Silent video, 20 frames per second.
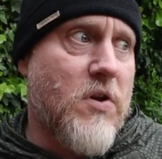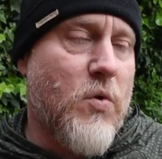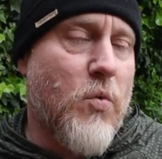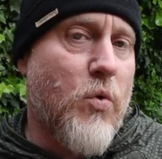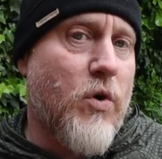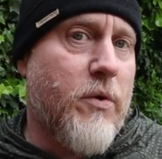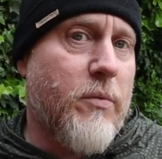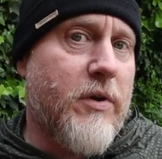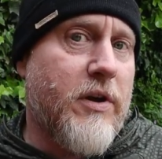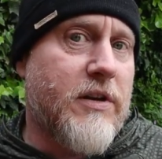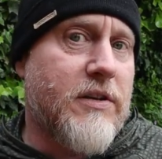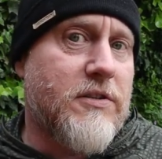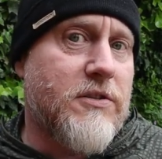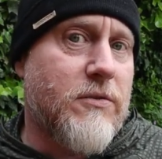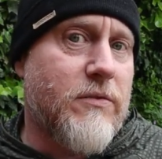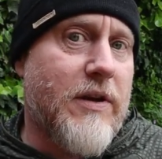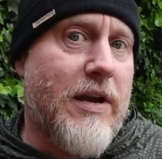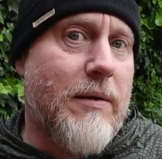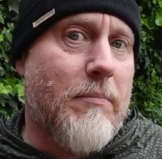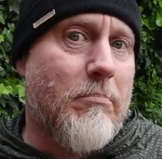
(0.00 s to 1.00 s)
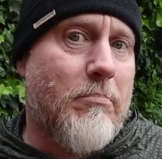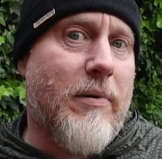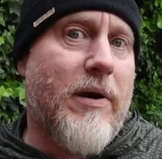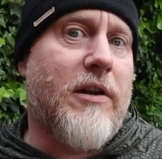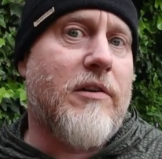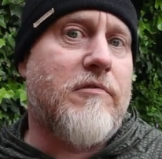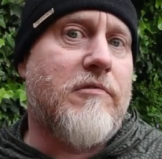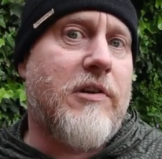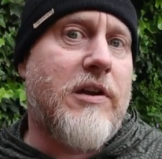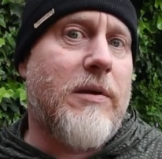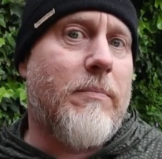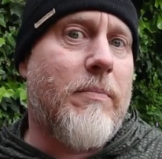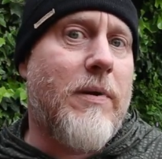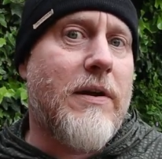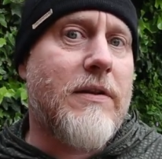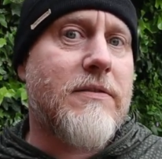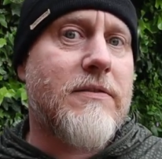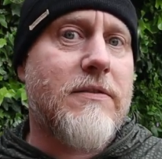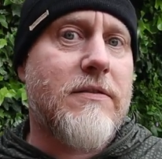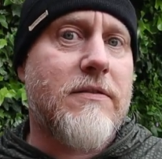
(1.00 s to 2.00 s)
What are we going to do then? Ban cricket
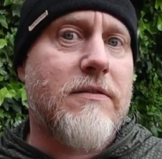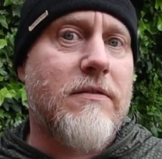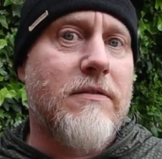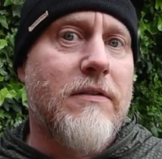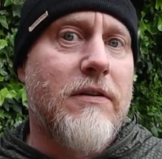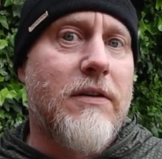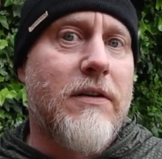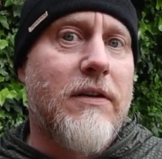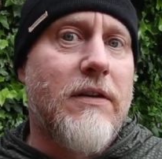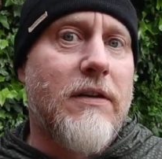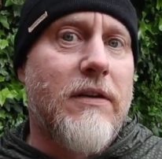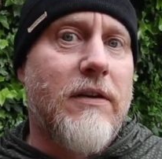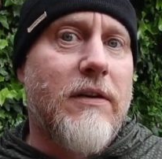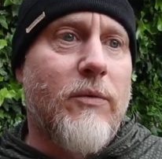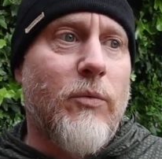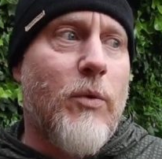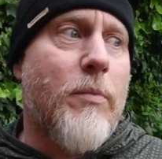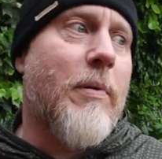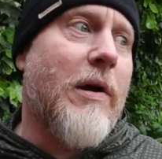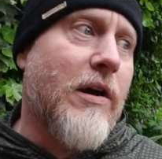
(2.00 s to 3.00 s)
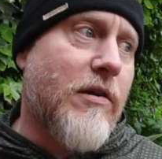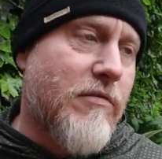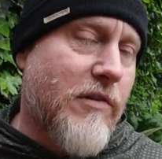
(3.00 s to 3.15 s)
bats? We ban